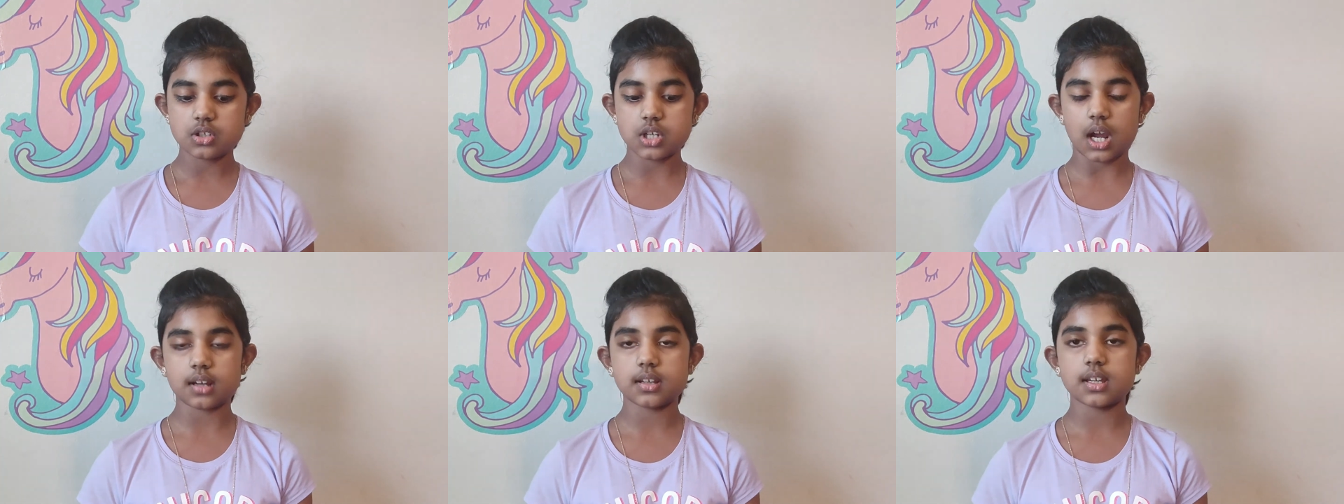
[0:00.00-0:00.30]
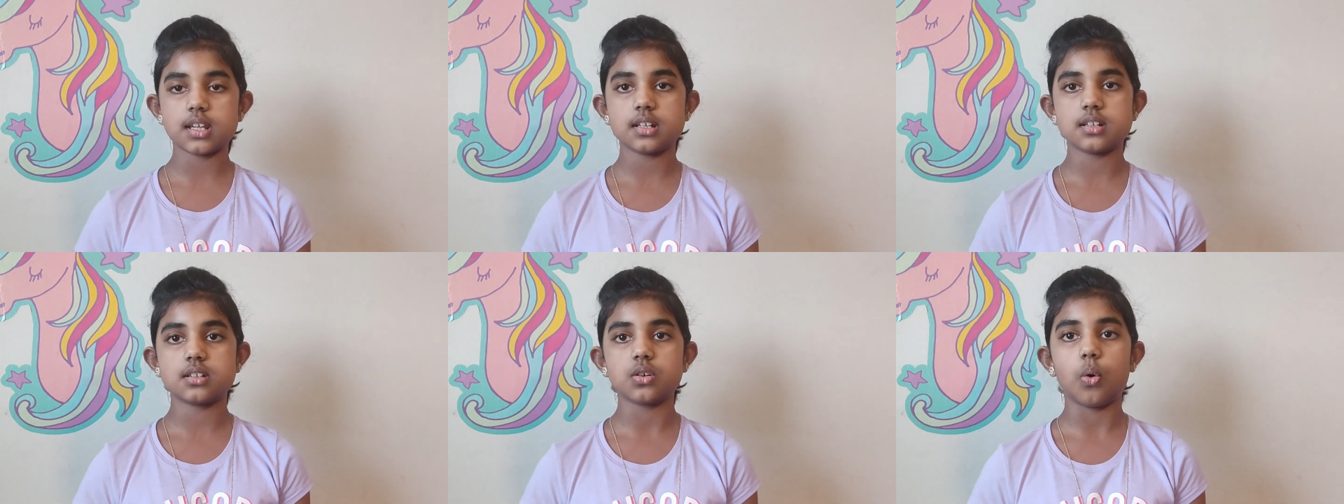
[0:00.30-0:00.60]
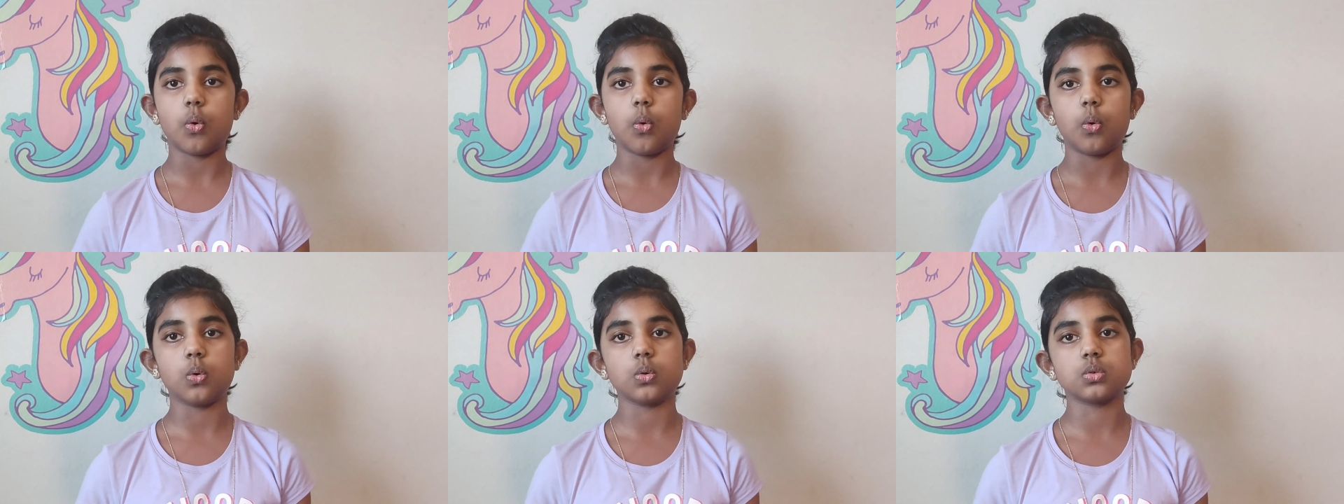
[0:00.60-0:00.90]
Jacky
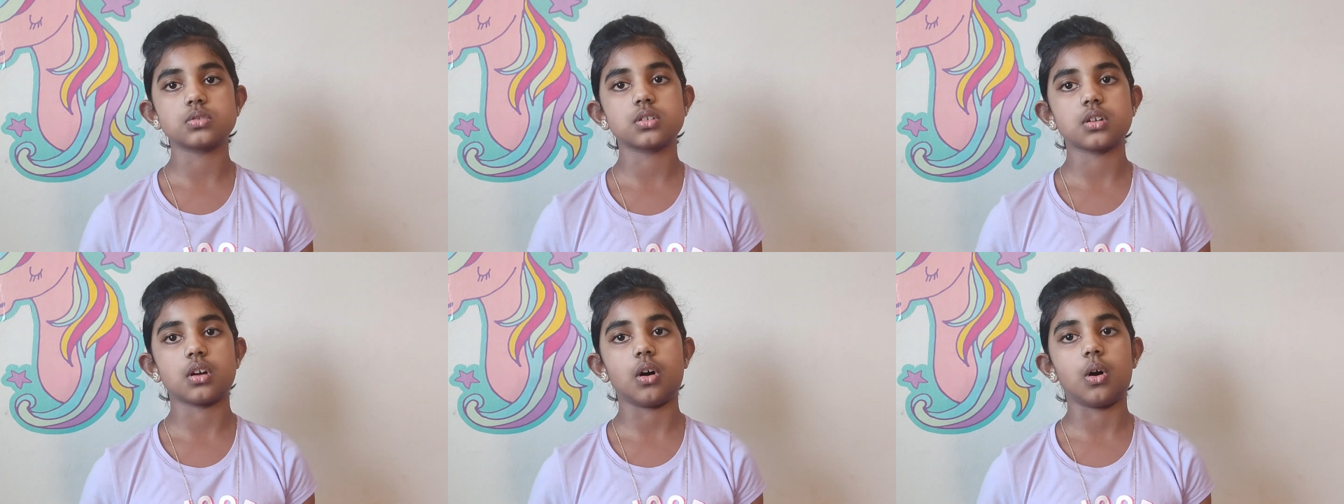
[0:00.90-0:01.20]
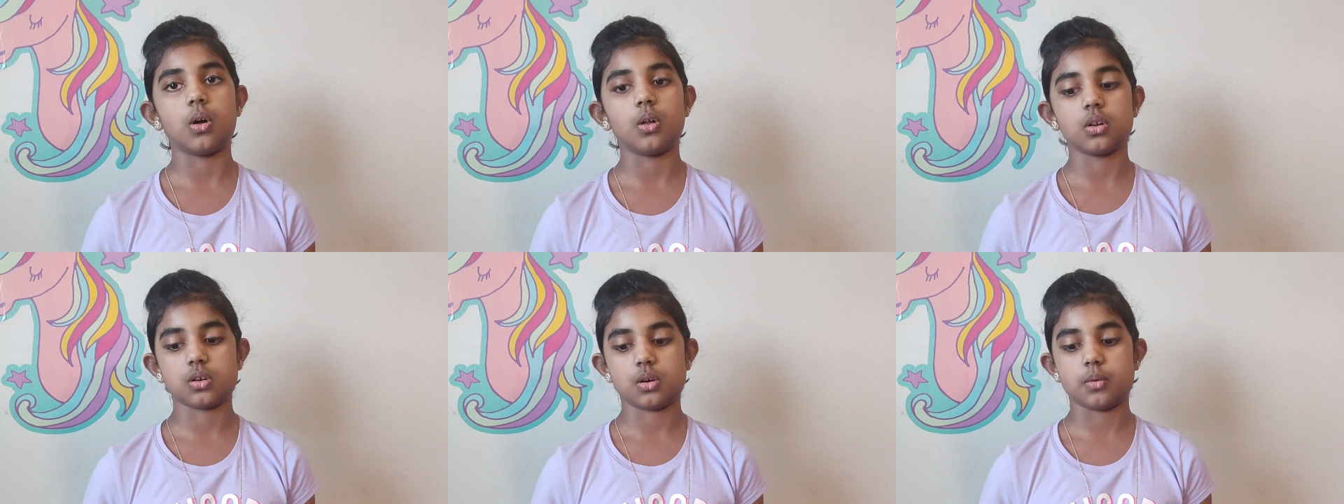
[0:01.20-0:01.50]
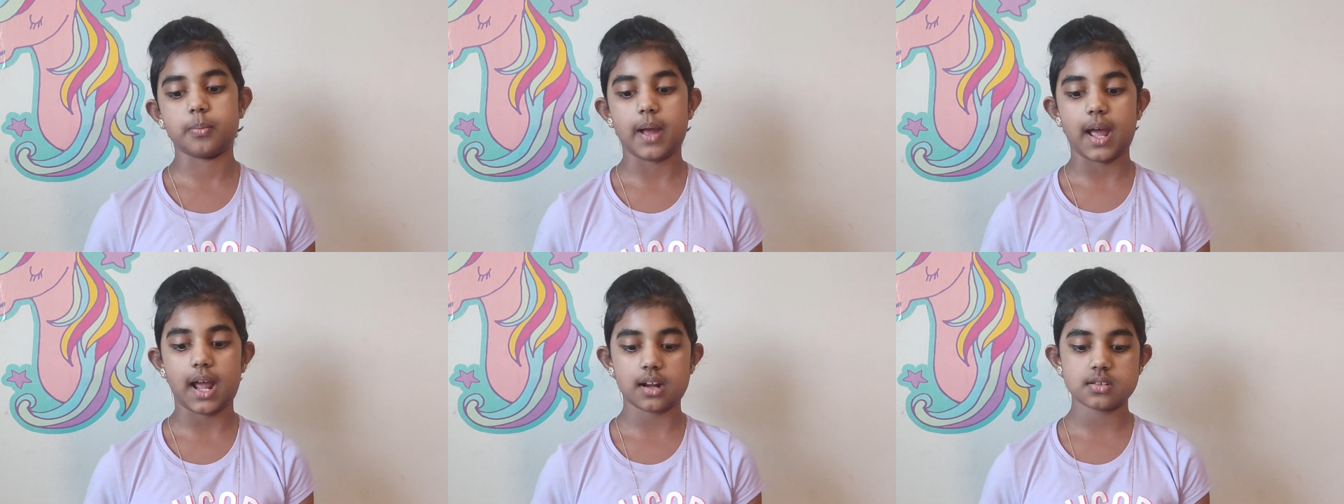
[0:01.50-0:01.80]
told all
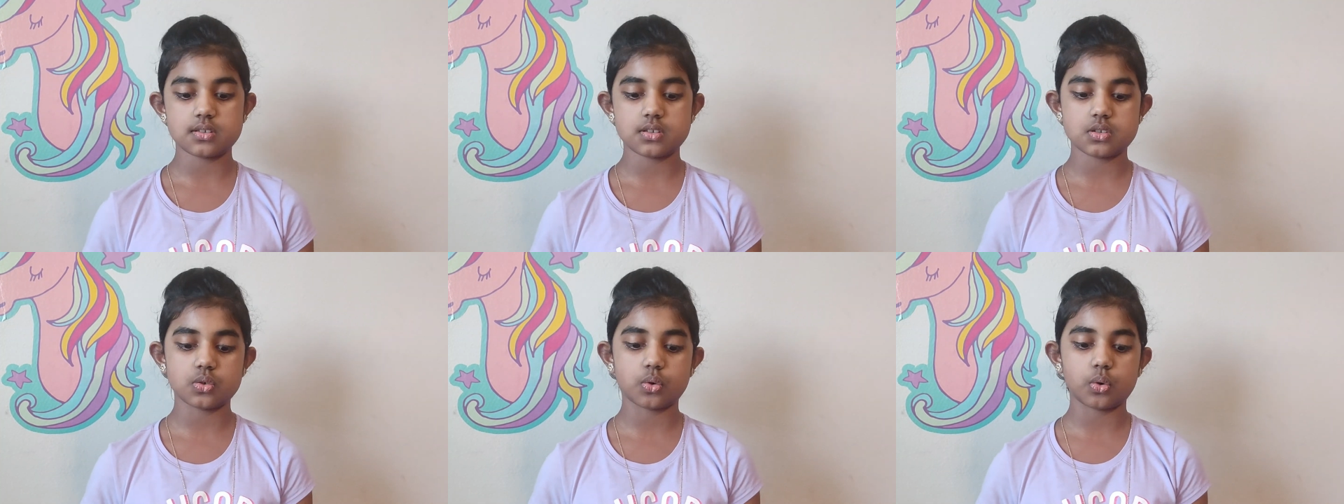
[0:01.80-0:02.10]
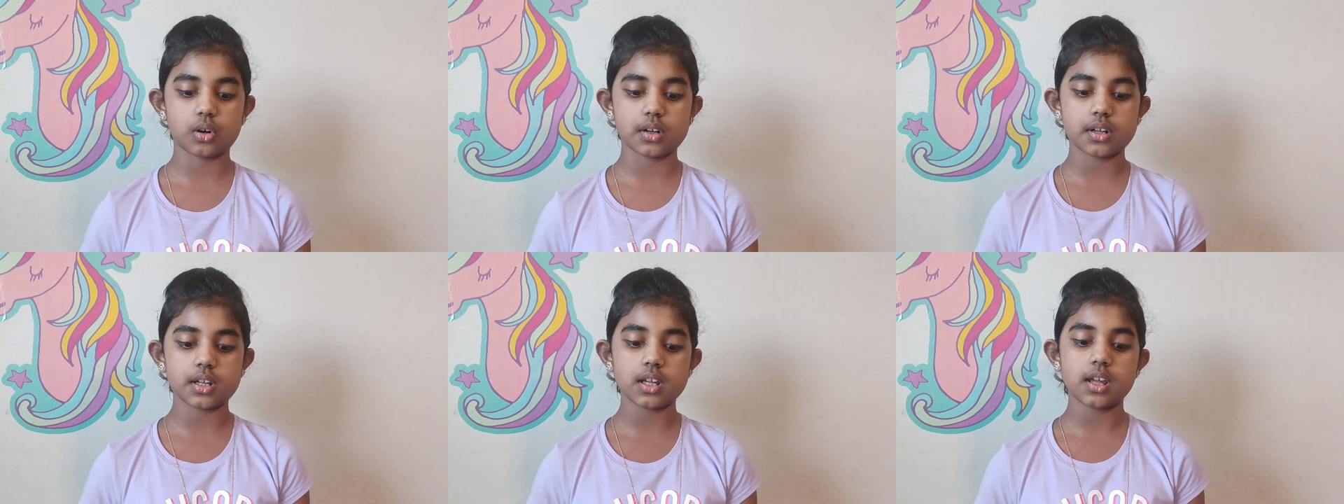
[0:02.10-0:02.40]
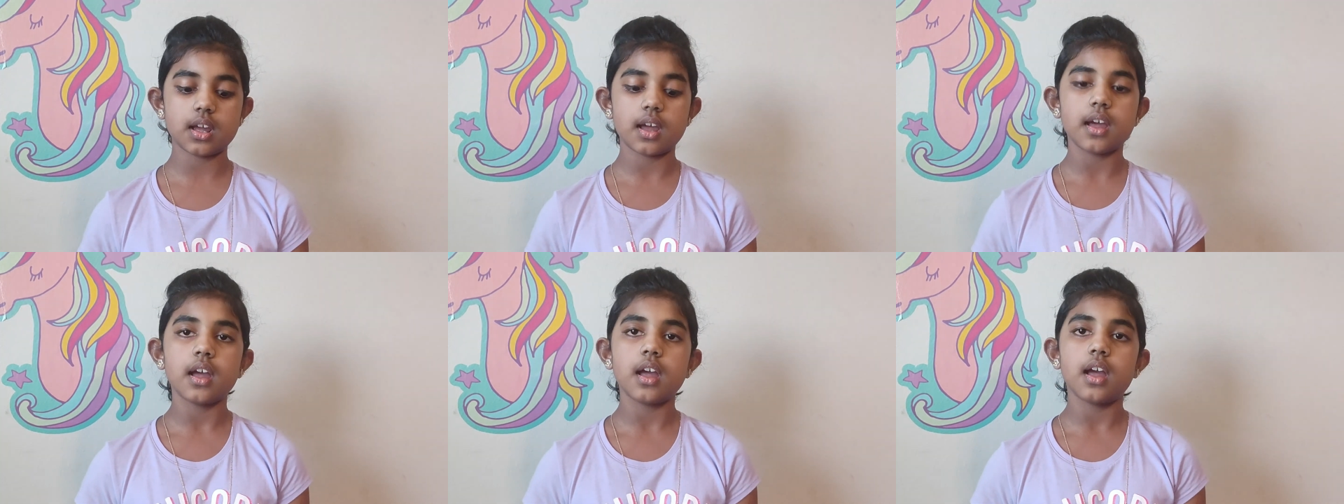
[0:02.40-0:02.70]
her
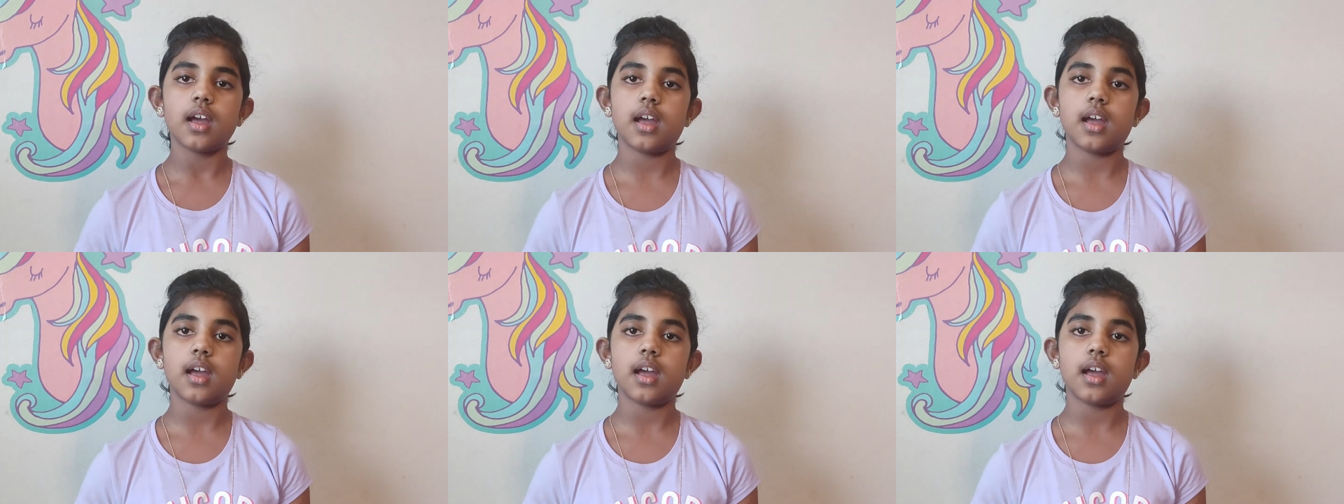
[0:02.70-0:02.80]
backstory,